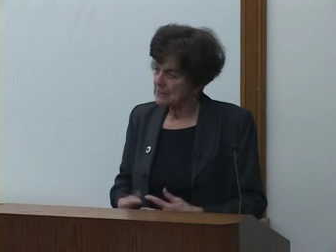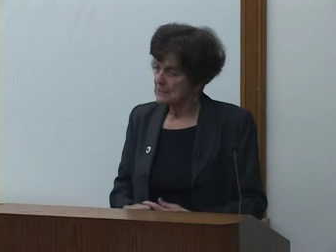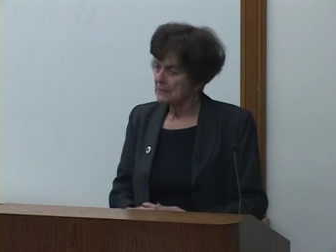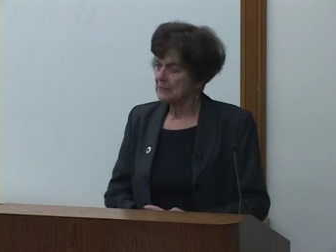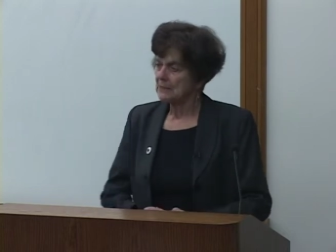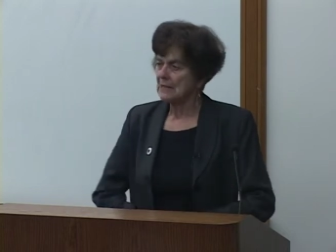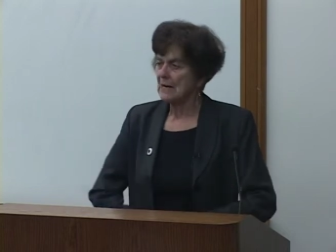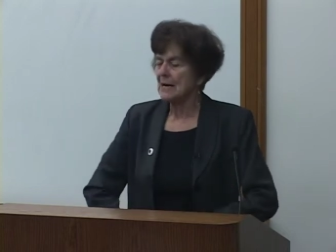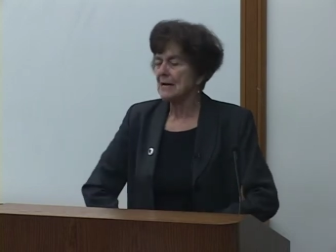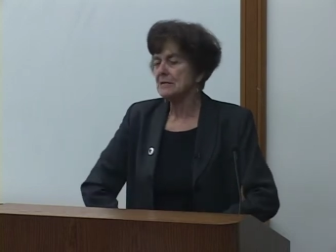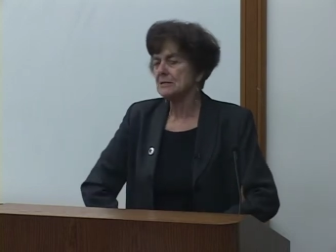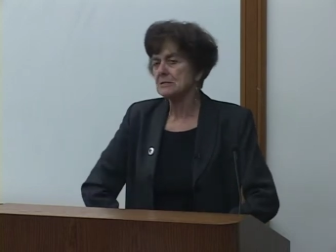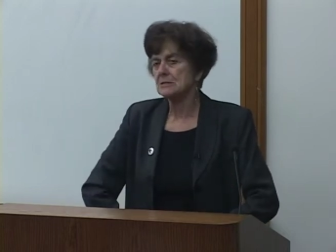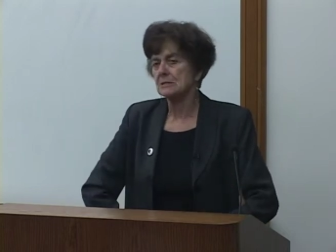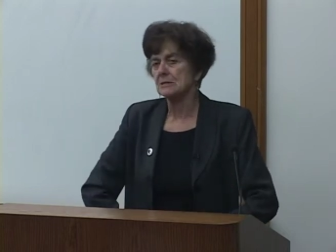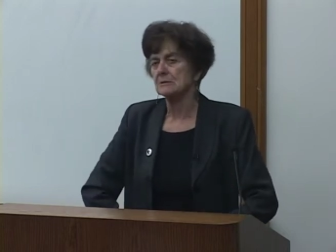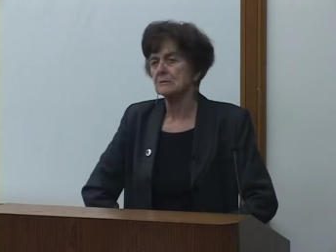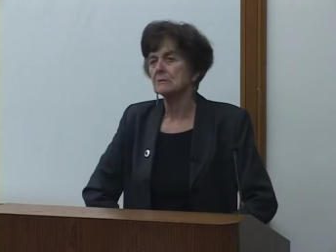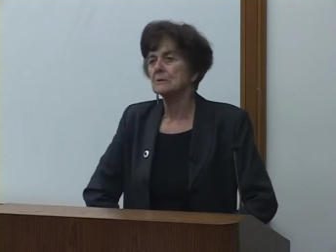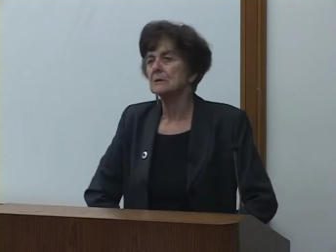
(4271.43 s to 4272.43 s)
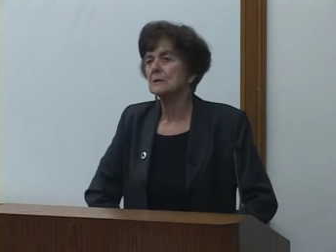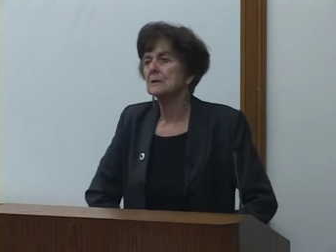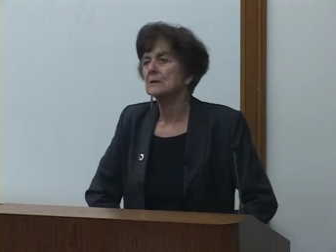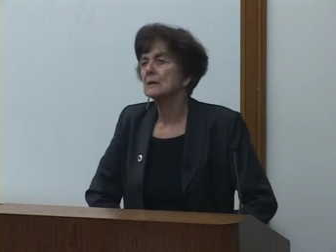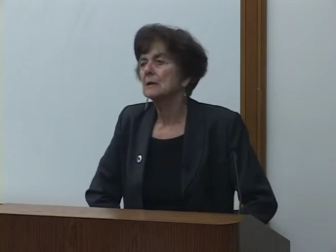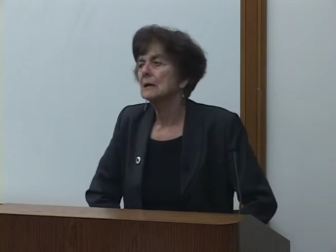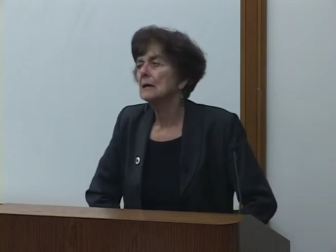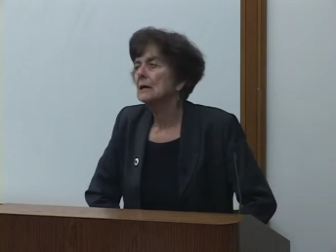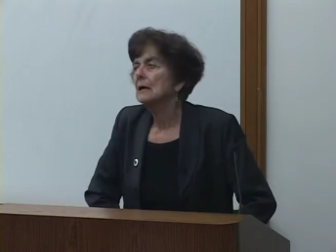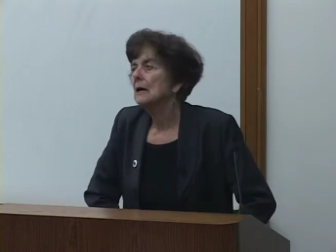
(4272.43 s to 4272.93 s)
latitude.
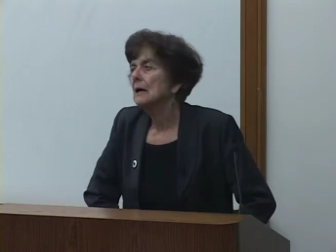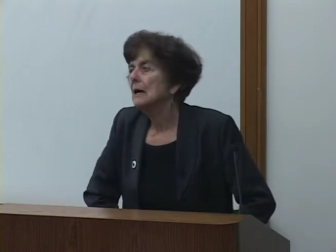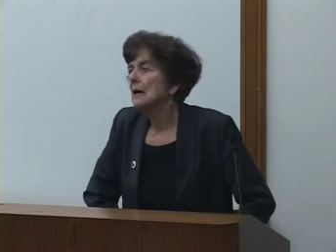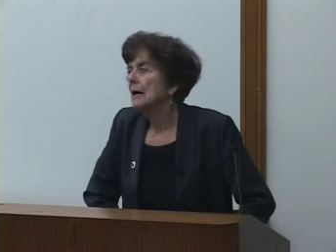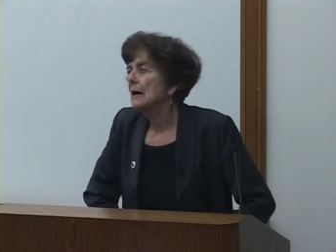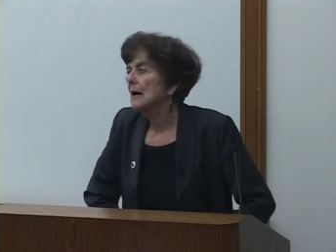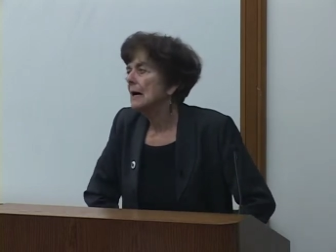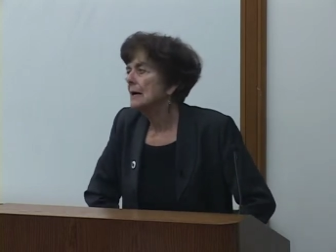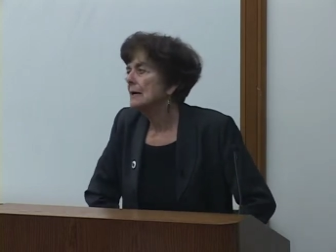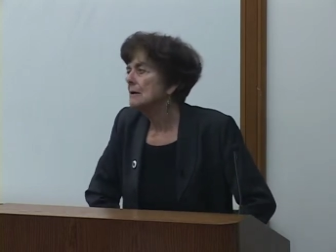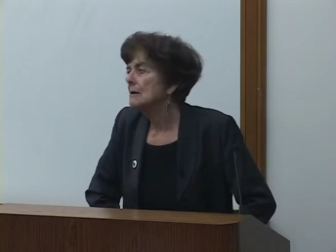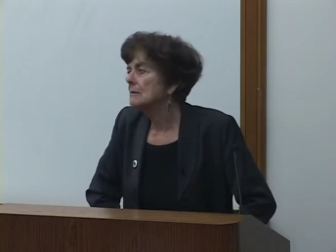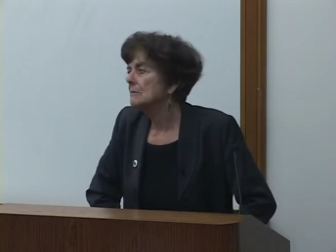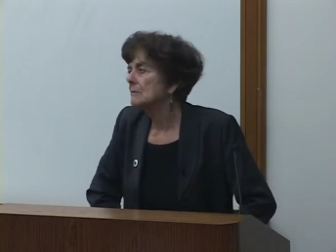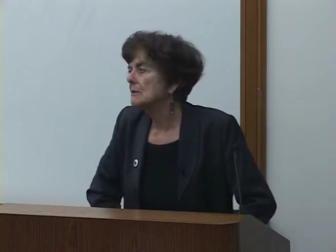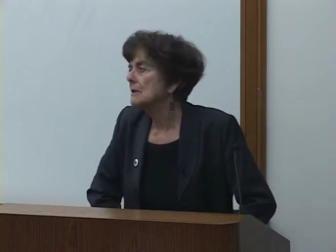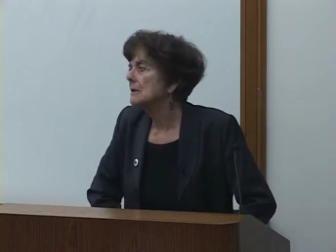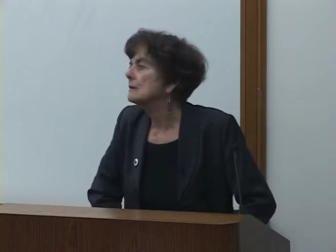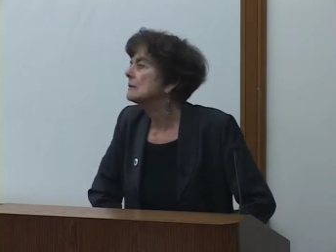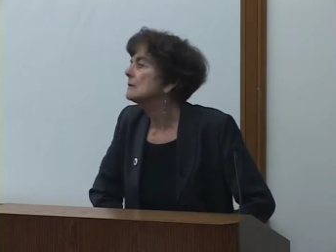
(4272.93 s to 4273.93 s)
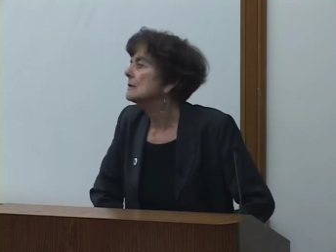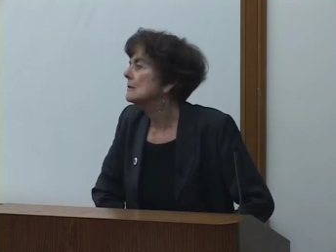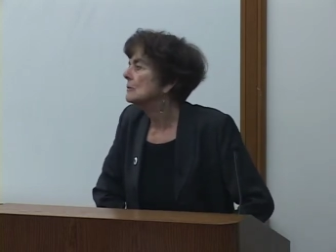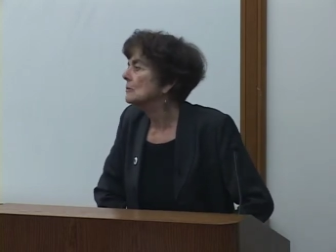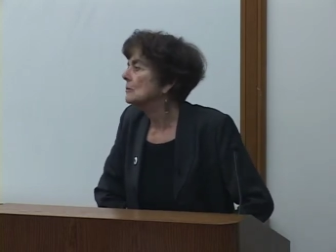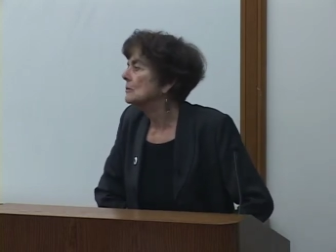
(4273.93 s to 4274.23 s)
I don't think that